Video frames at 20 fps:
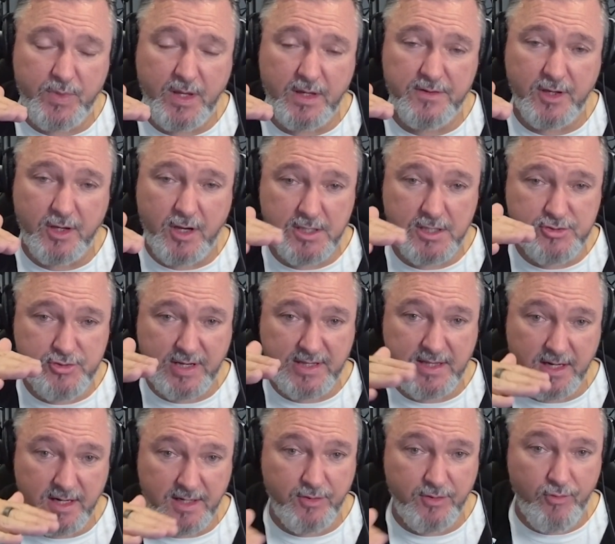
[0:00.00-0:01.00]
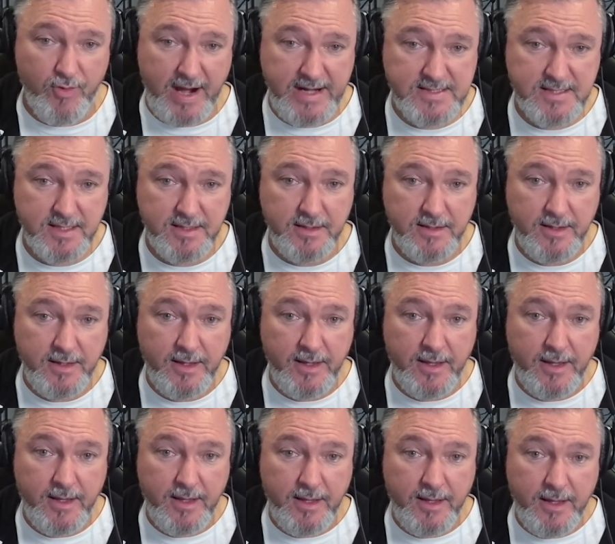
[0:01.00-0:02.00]
the contract that underwrites it.
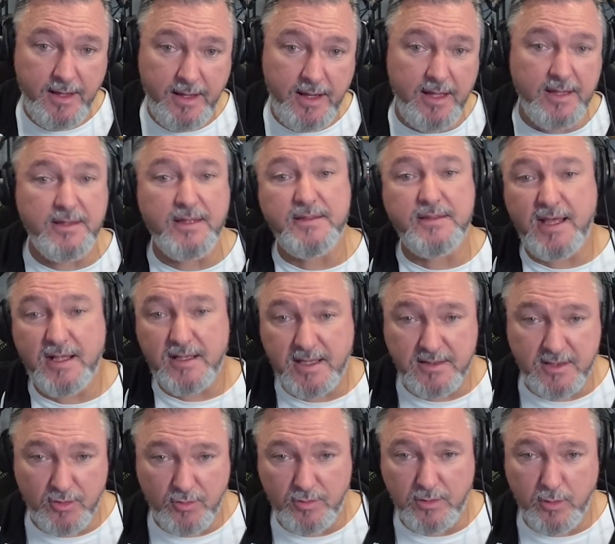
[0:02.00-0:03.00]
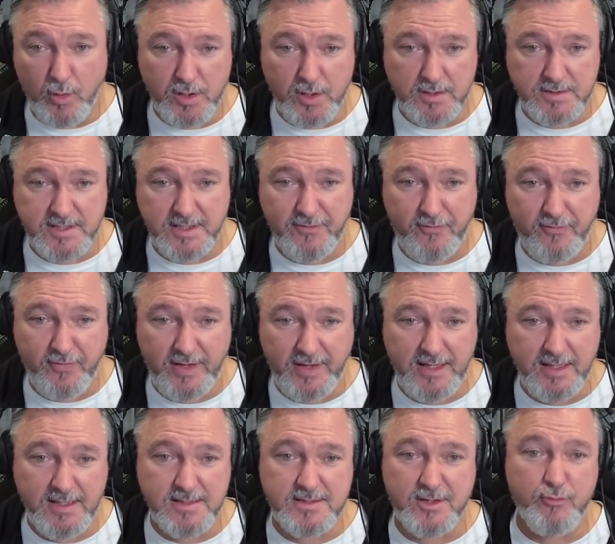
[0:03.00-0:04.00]
And then they'll get the loyalty
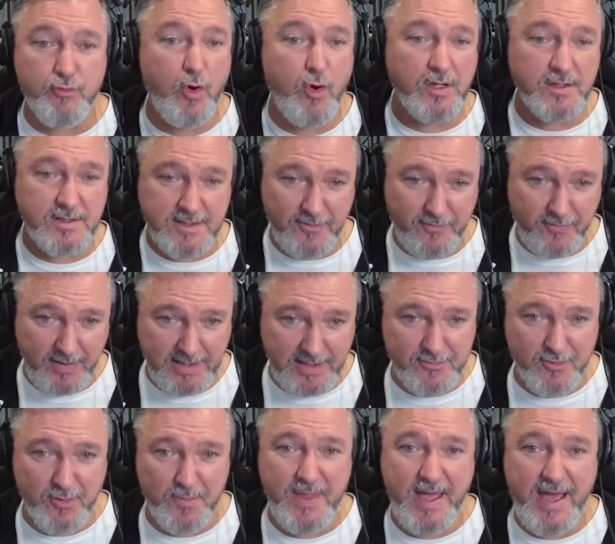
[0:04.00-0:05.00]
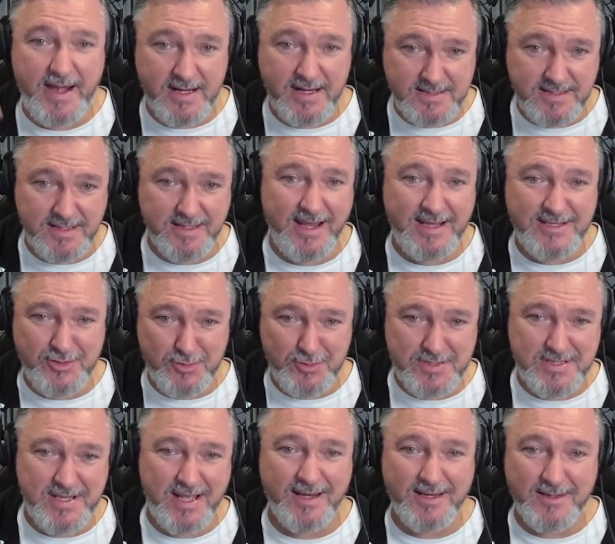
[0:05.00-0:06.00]
fees. The royalty fees from that as you
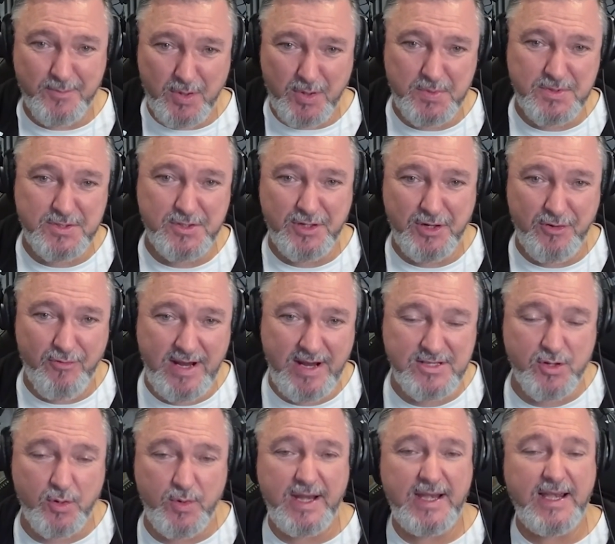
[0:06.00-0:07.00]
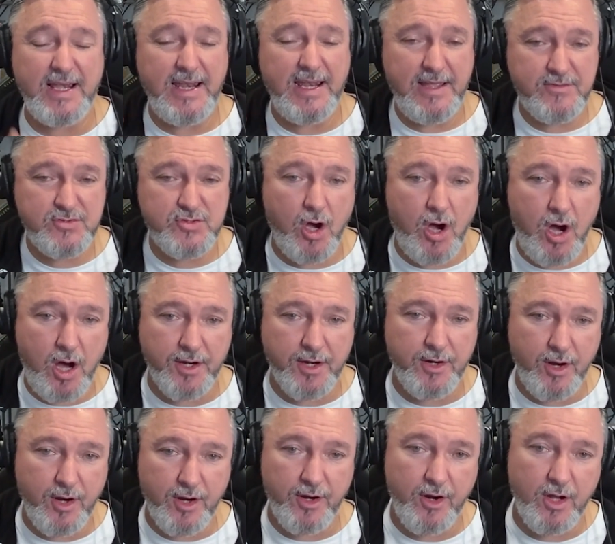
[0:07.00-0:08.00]
sell in perpetuity, right? So it lives on
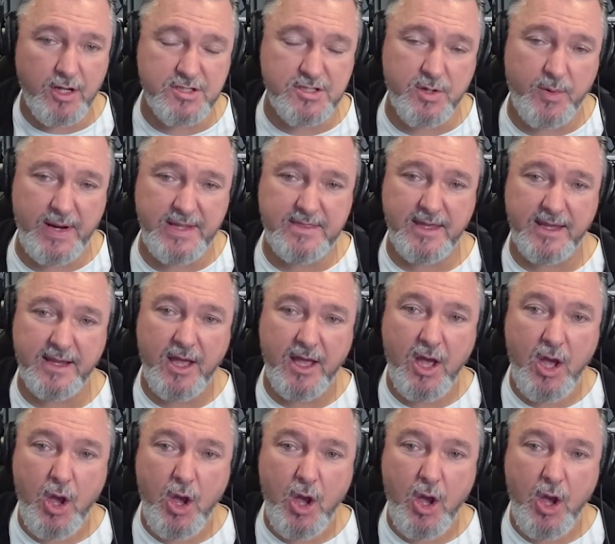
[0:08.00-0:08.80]
and on and on. So I think